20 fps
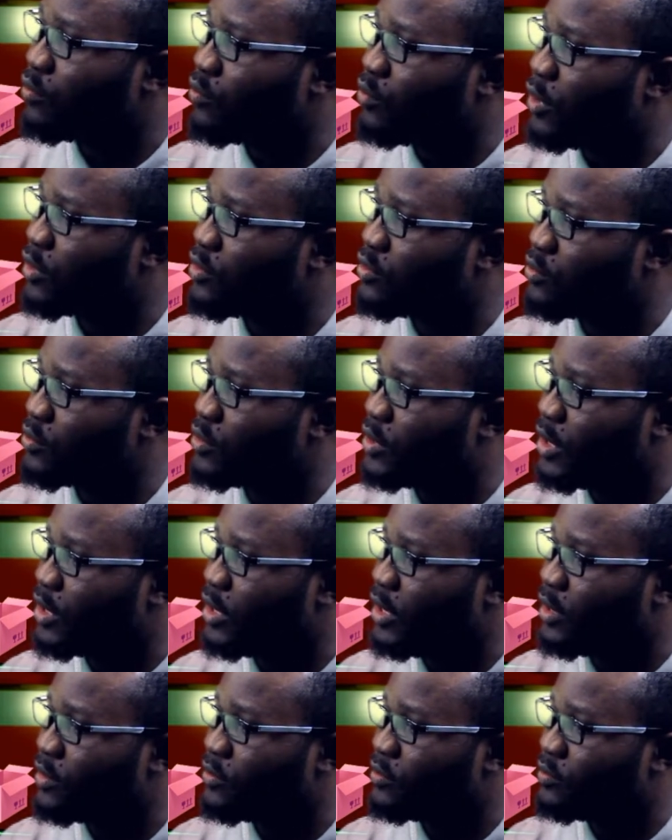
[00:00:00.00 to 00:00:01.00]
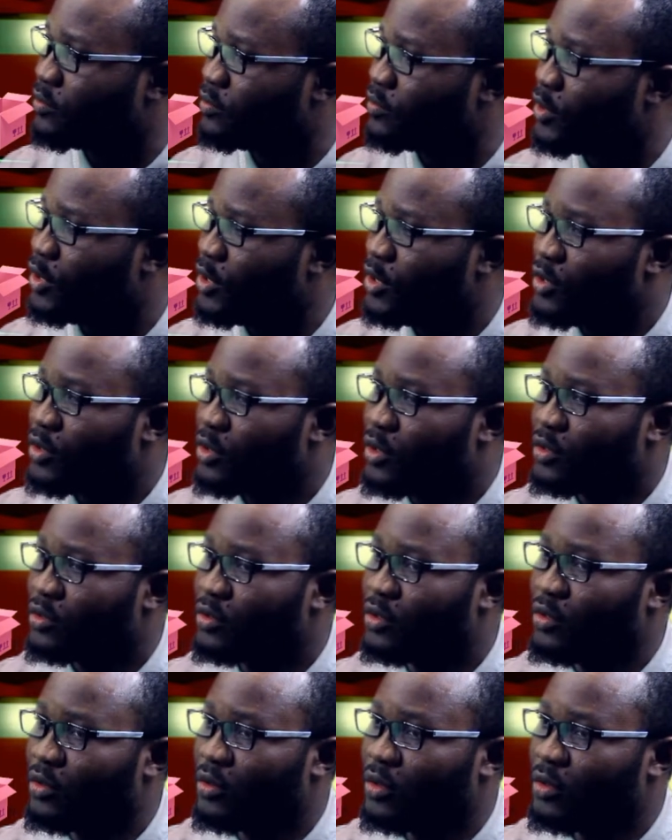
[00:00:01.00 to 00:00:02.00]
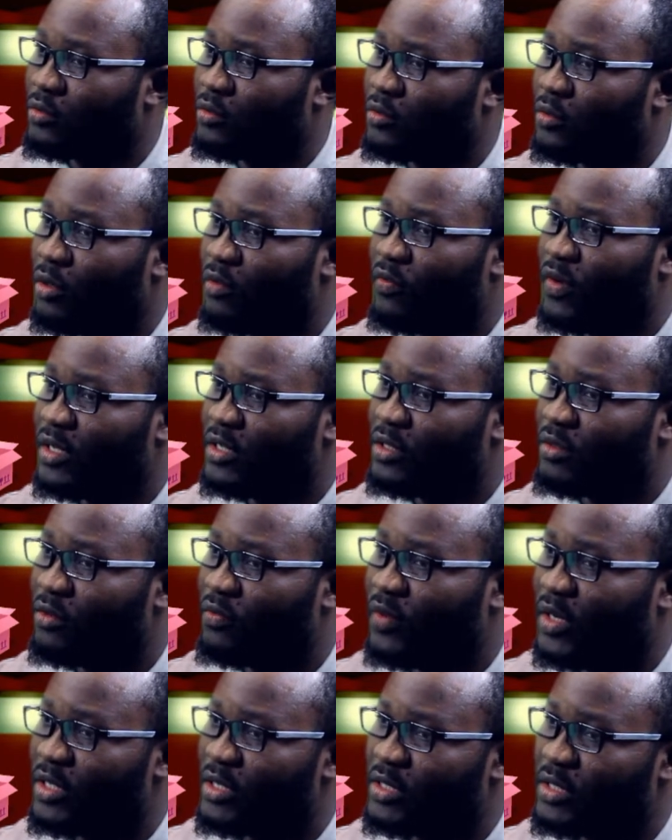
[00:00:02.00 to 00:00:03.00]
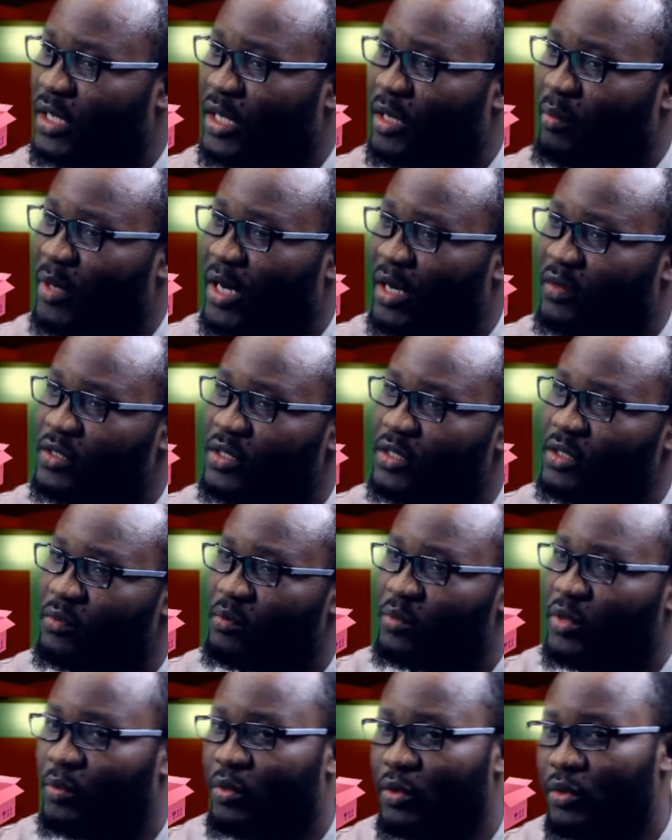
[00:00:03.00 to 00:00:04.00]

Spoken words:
work together. Over the time I've seen